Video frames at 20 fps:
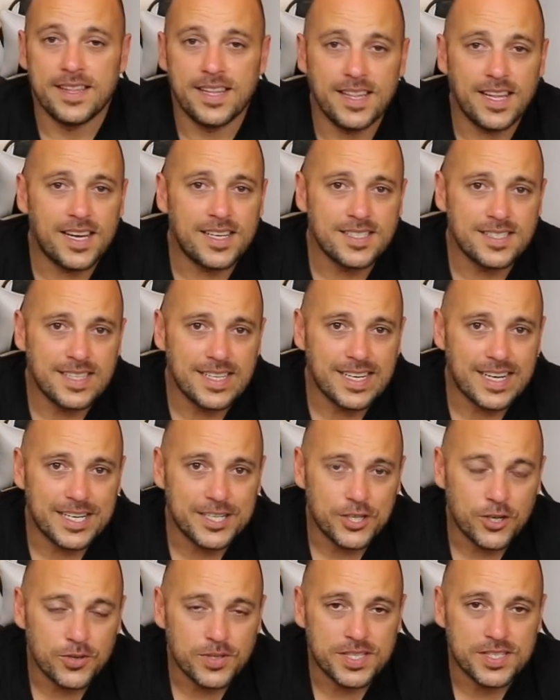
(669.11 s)
The last thing I
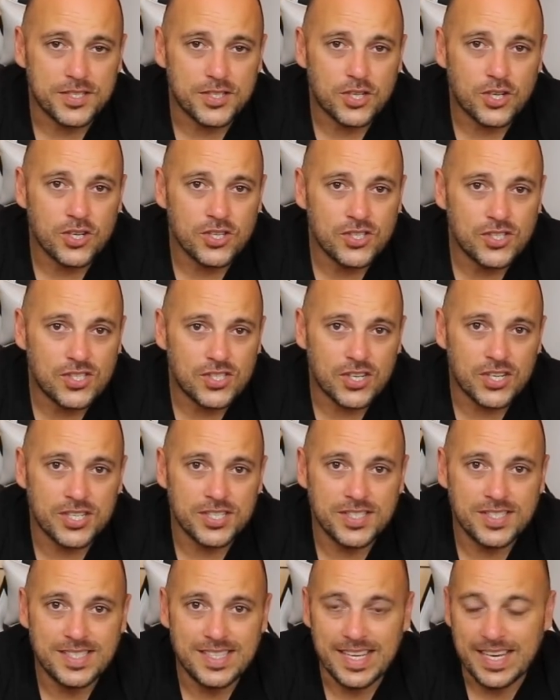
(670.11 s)
noticed
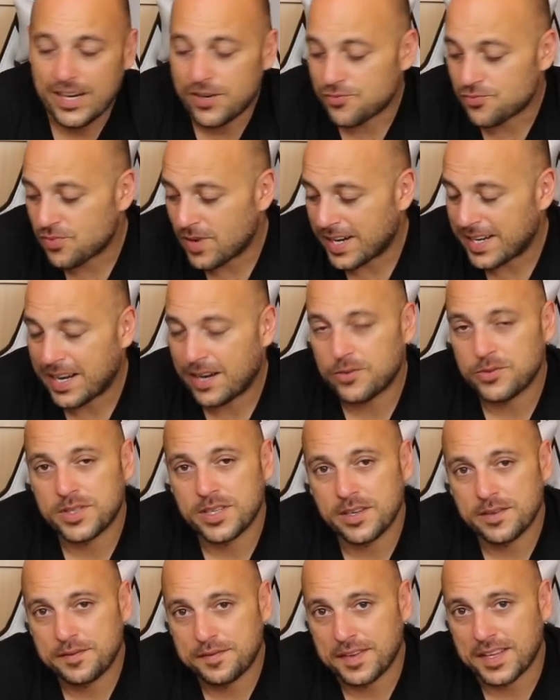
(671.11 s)
concerns the
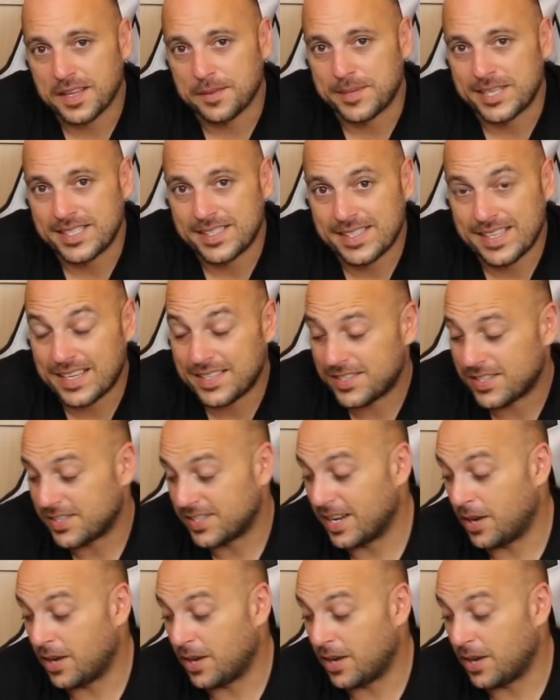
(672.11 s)
runout filament sensor.